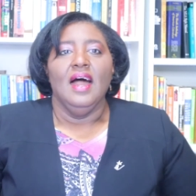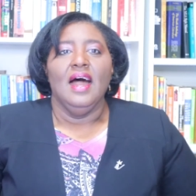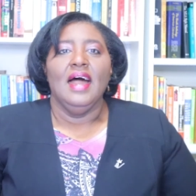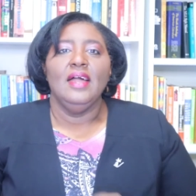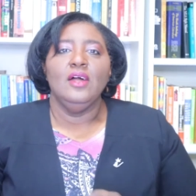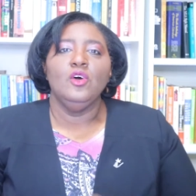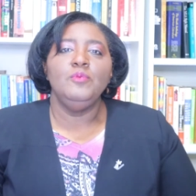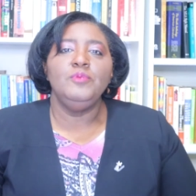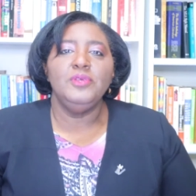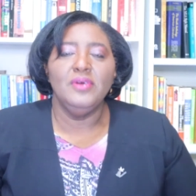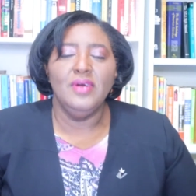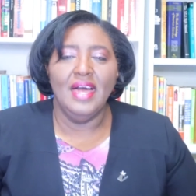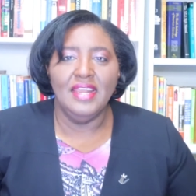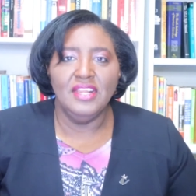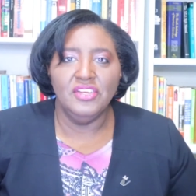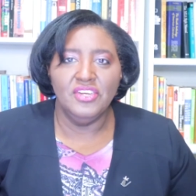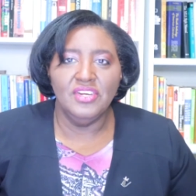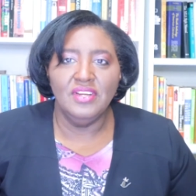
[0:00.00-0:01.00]
I hope you
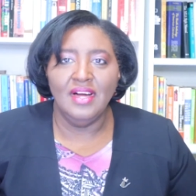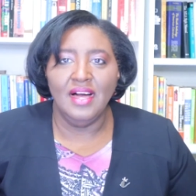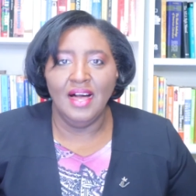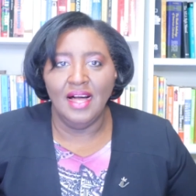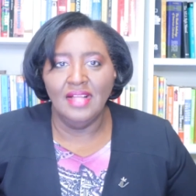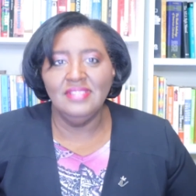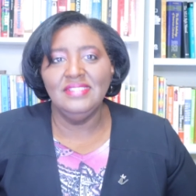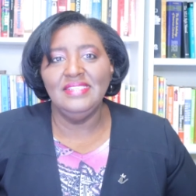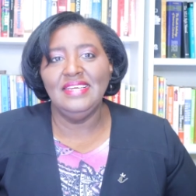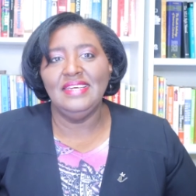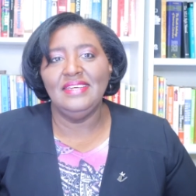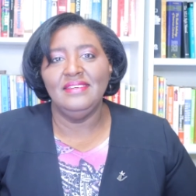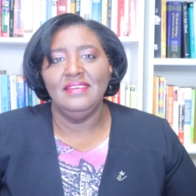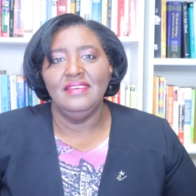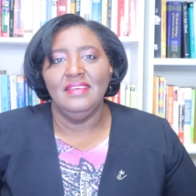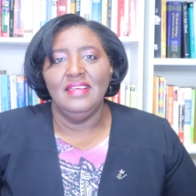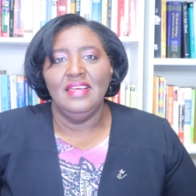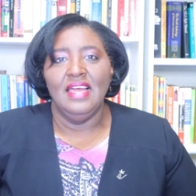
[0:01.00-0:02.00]
had a good holiday
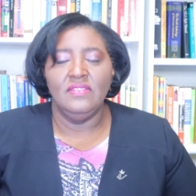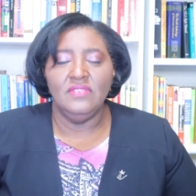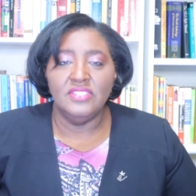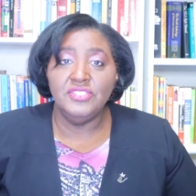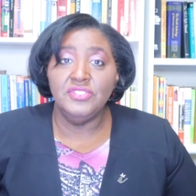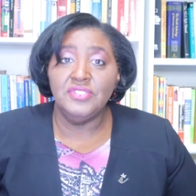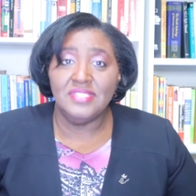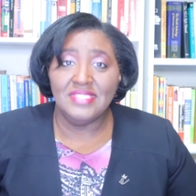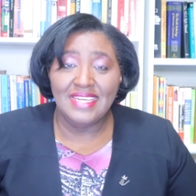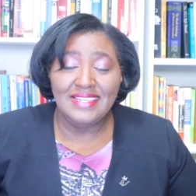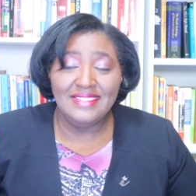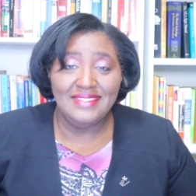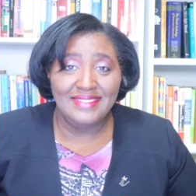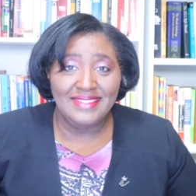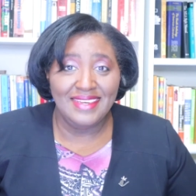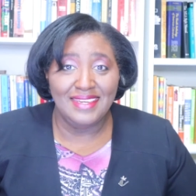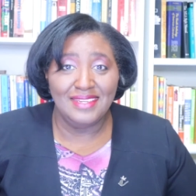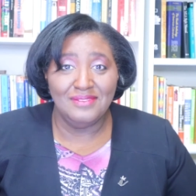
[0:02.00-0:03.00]
and that you stayed
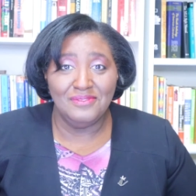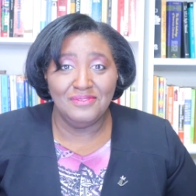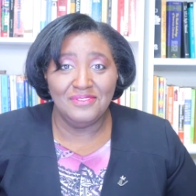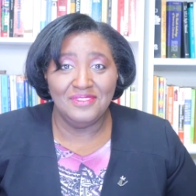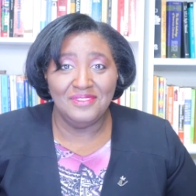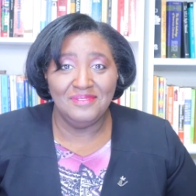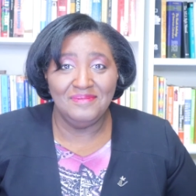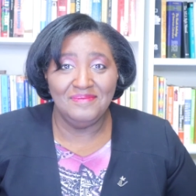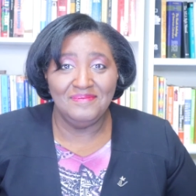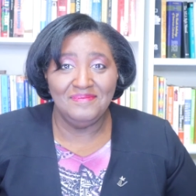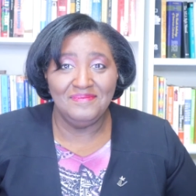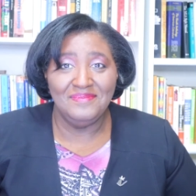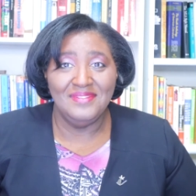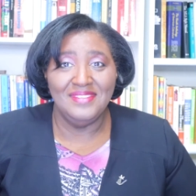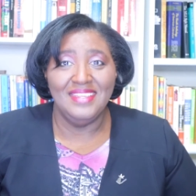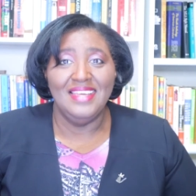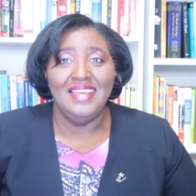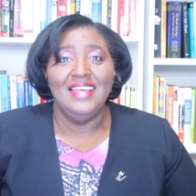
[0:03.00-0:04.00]
safe.
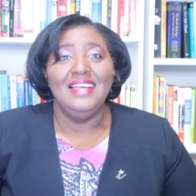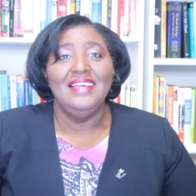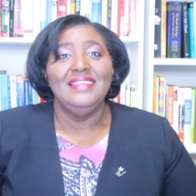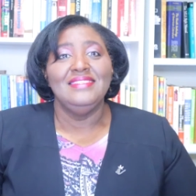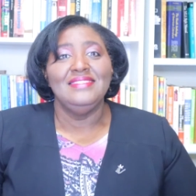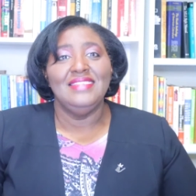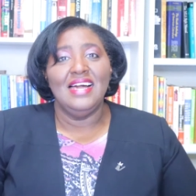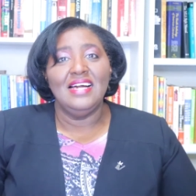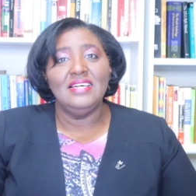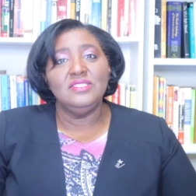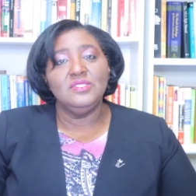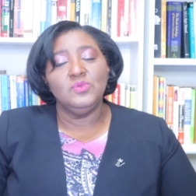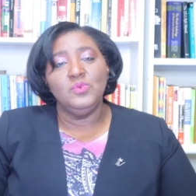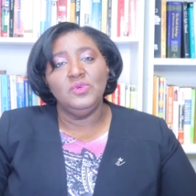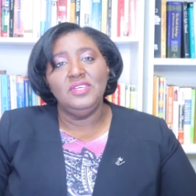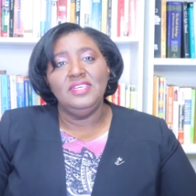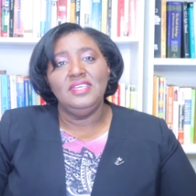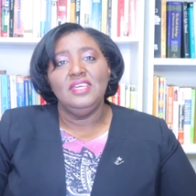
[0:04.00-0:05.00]
Last
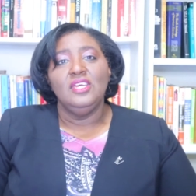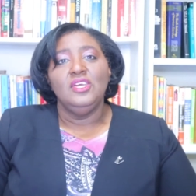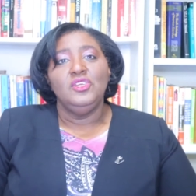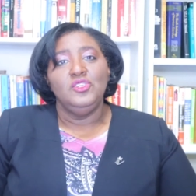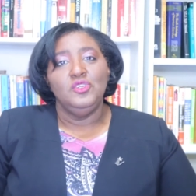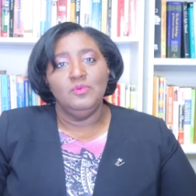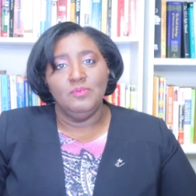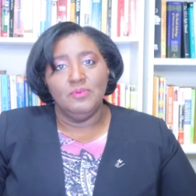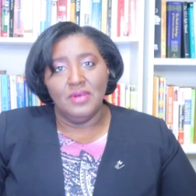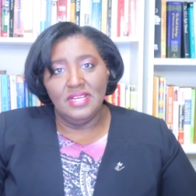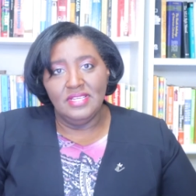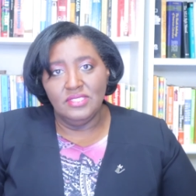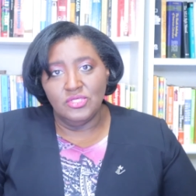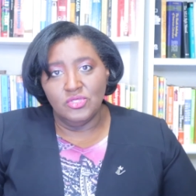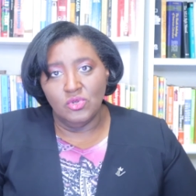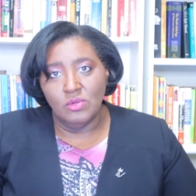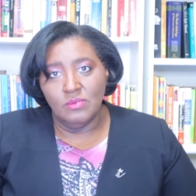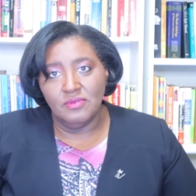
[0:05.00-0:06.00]
week, you
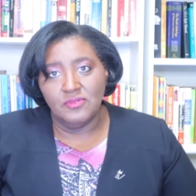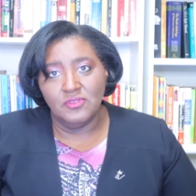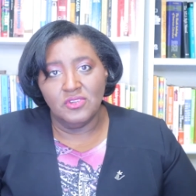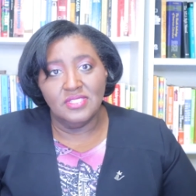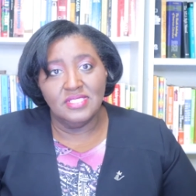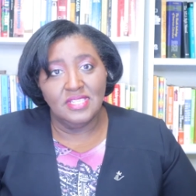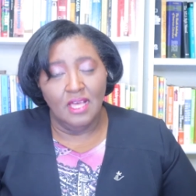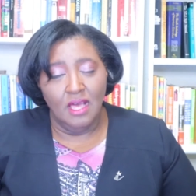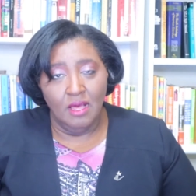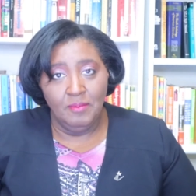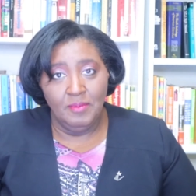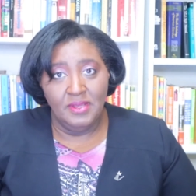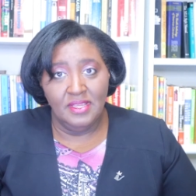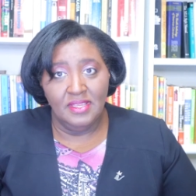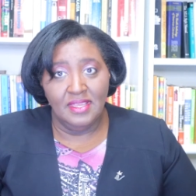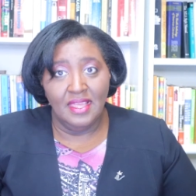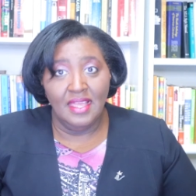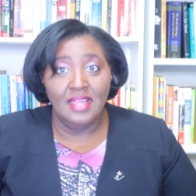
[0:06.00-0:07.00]
brainstormed for a
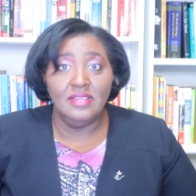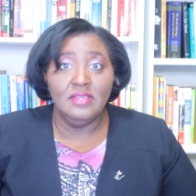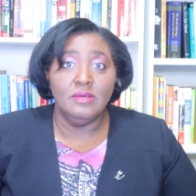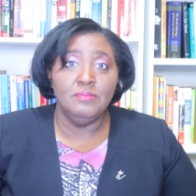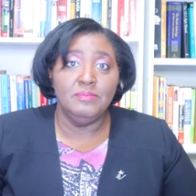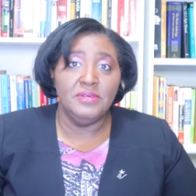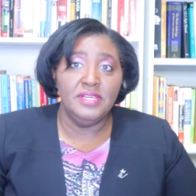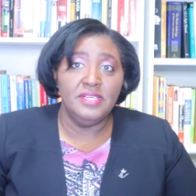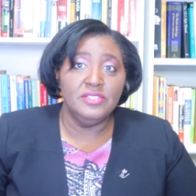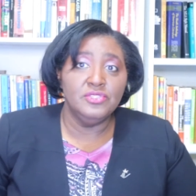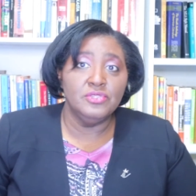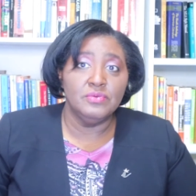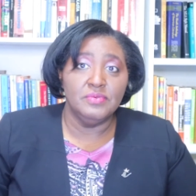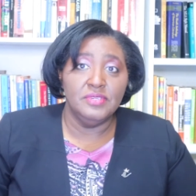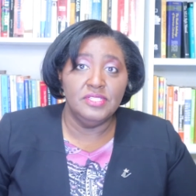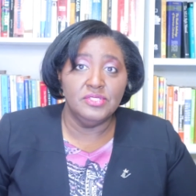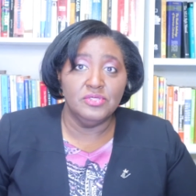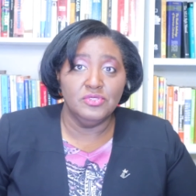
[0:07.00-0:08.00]
topic and completed your
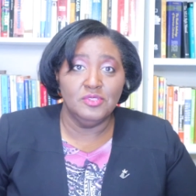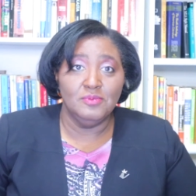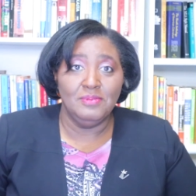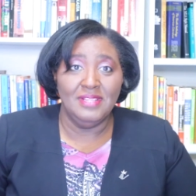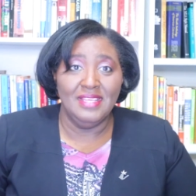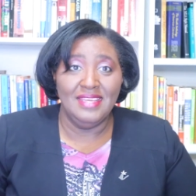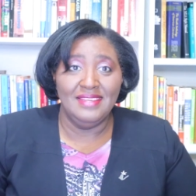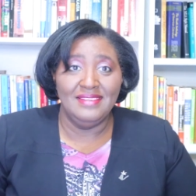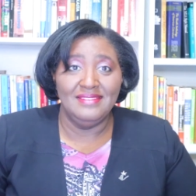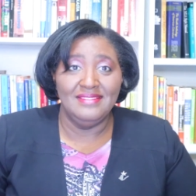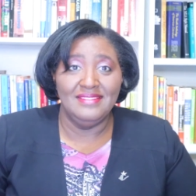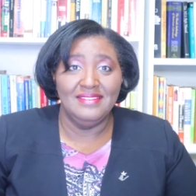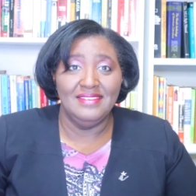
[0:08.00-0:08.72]
research plan.